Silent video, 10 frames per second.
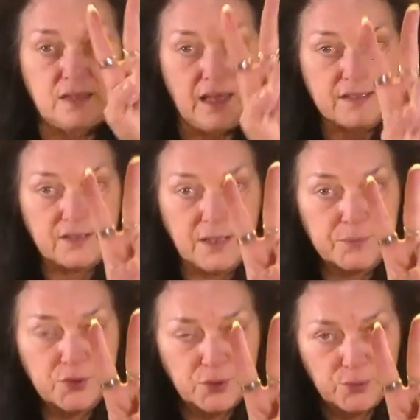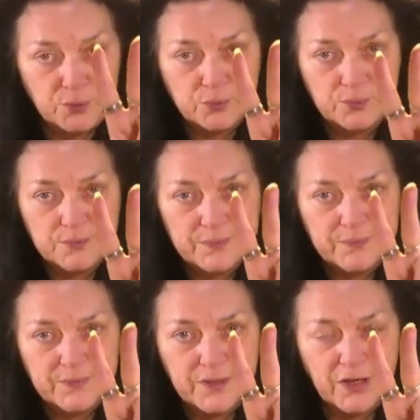That's step two,
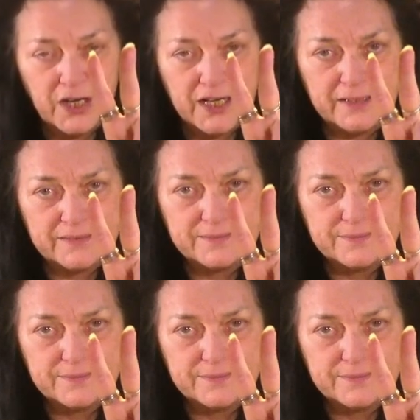all right?